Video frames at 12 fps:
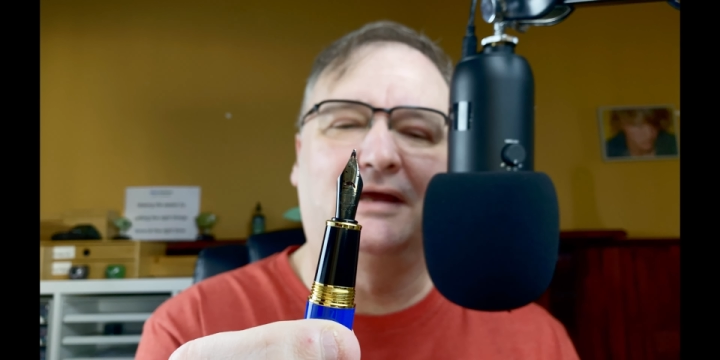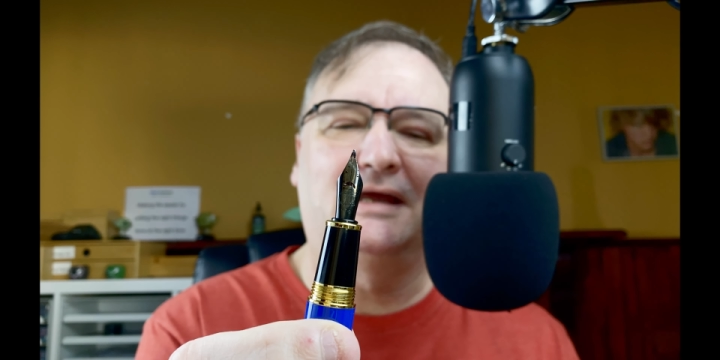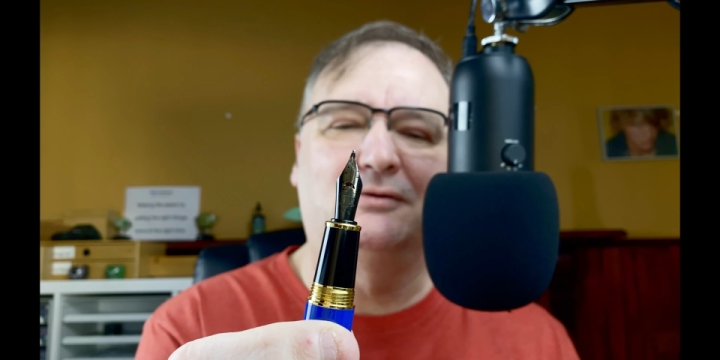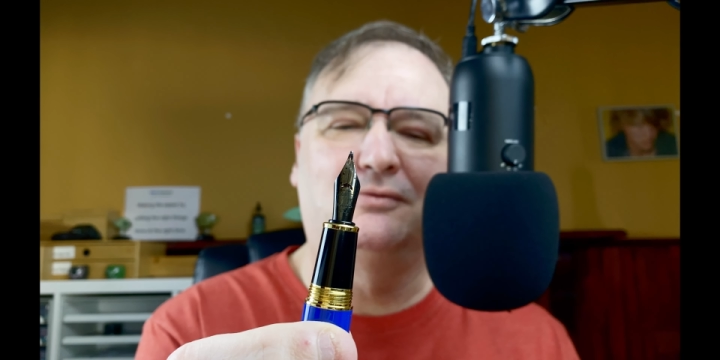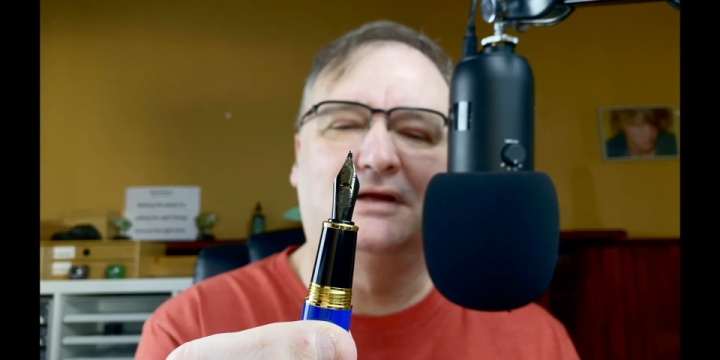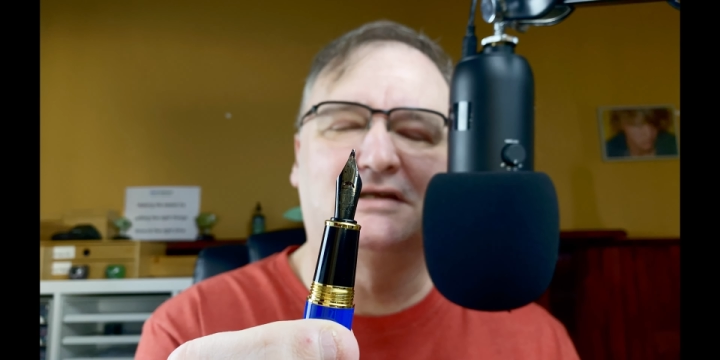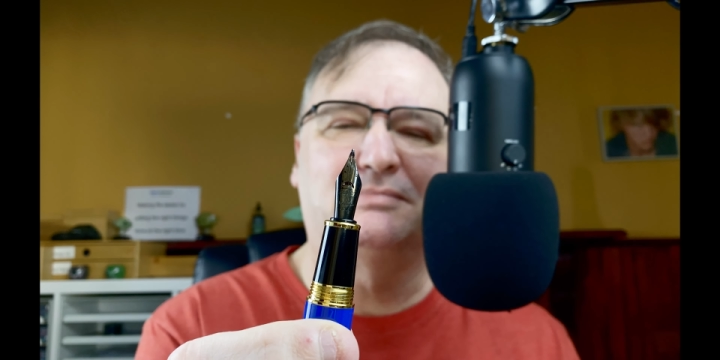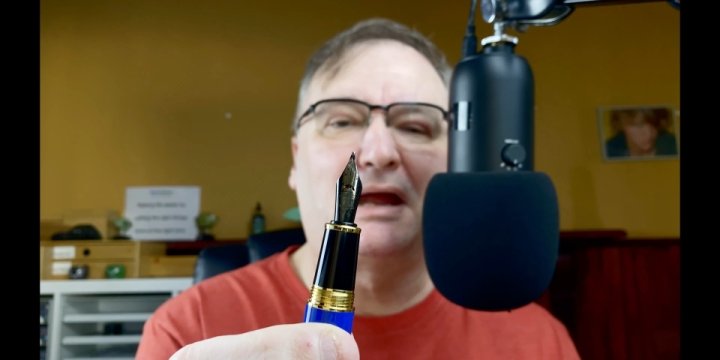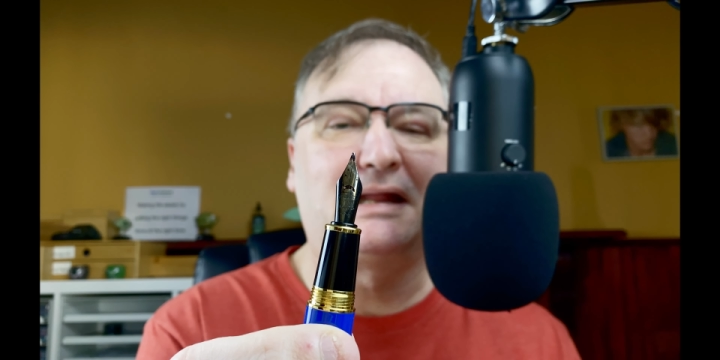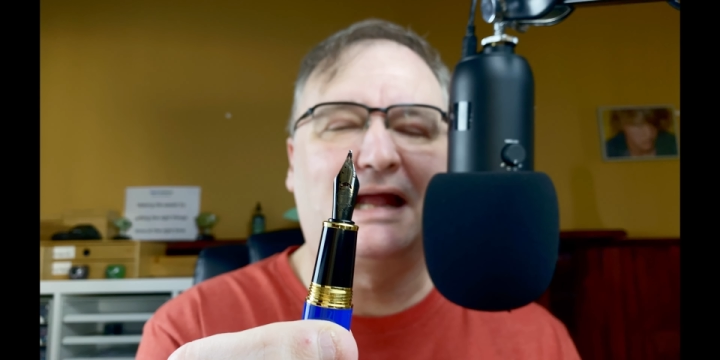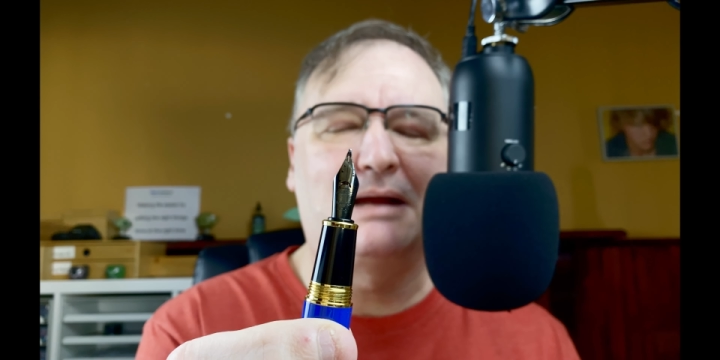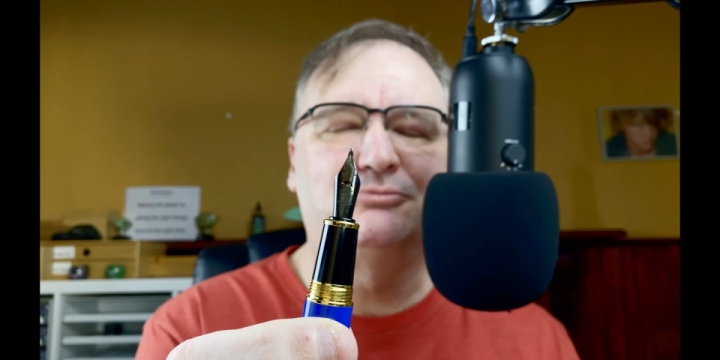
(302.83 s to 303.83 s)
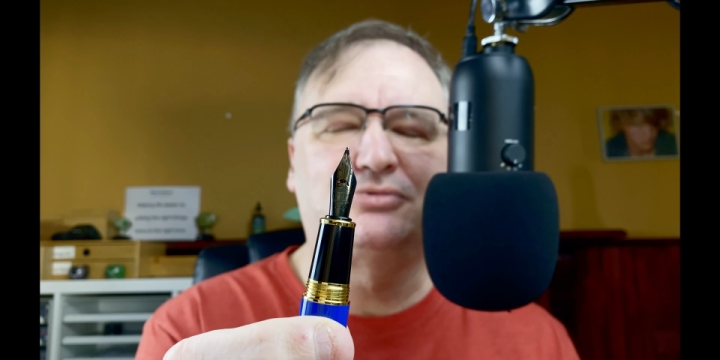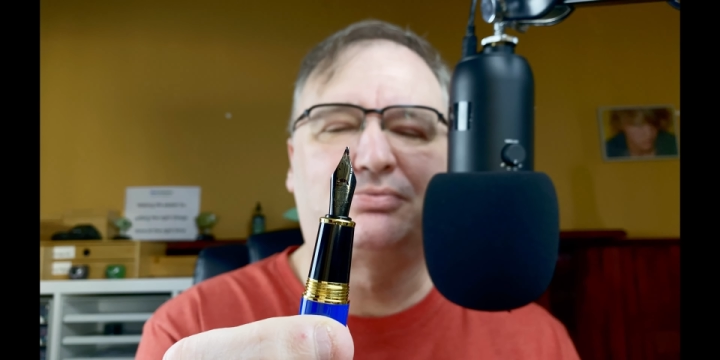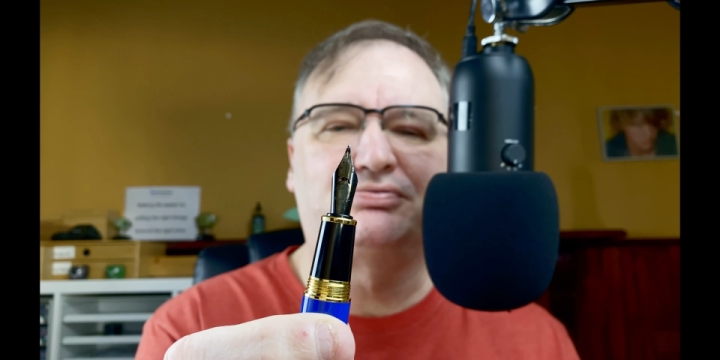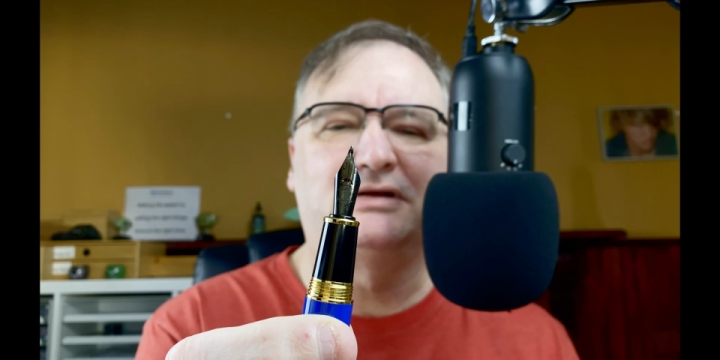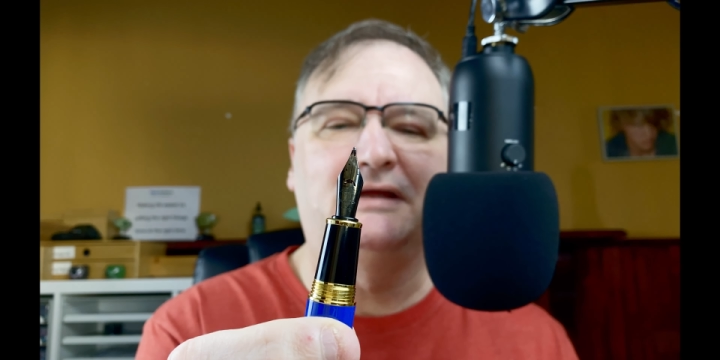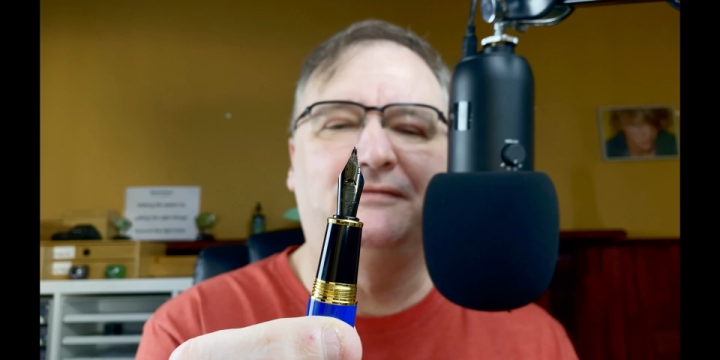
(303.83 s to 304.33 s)
here is my camera
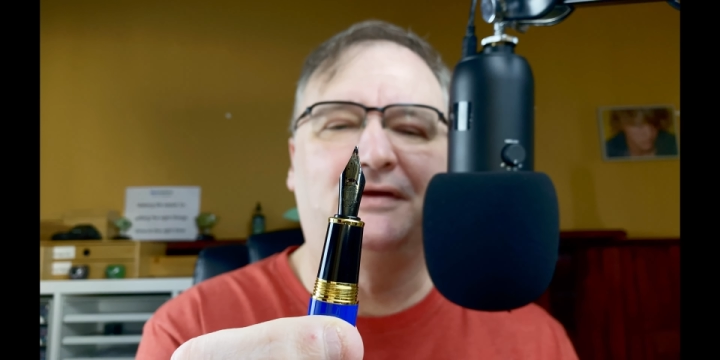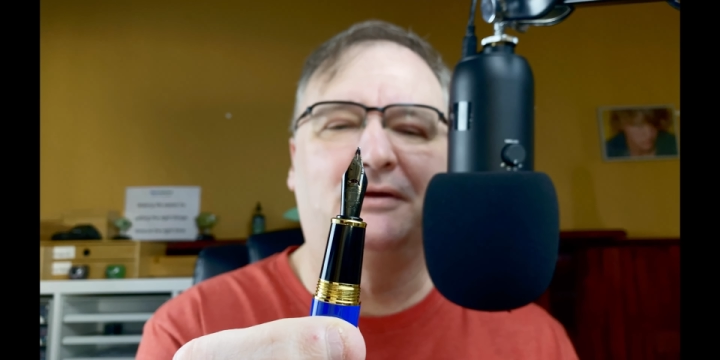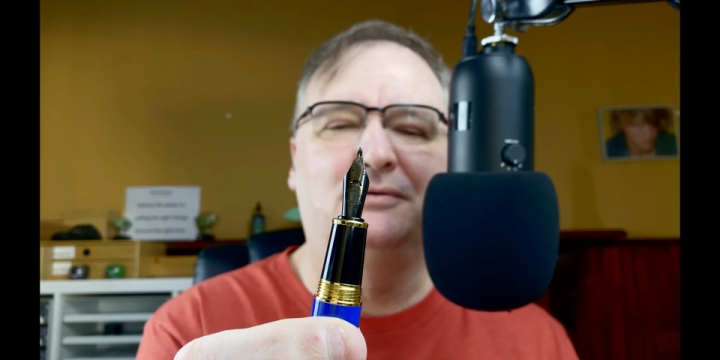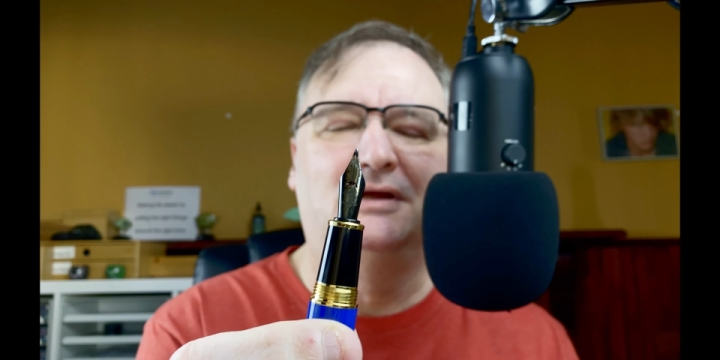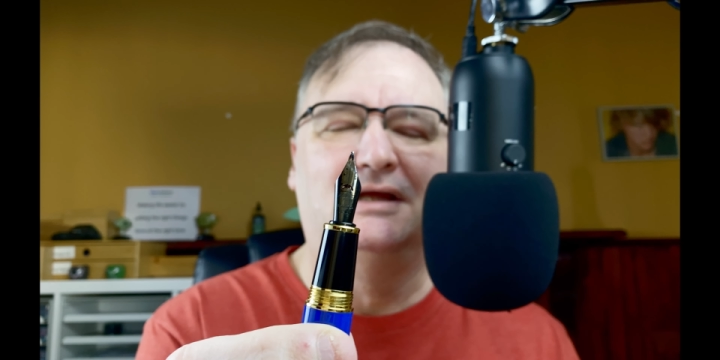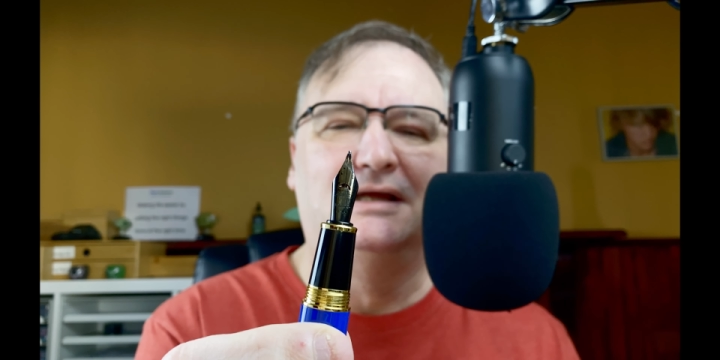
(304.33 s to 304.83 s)
preview.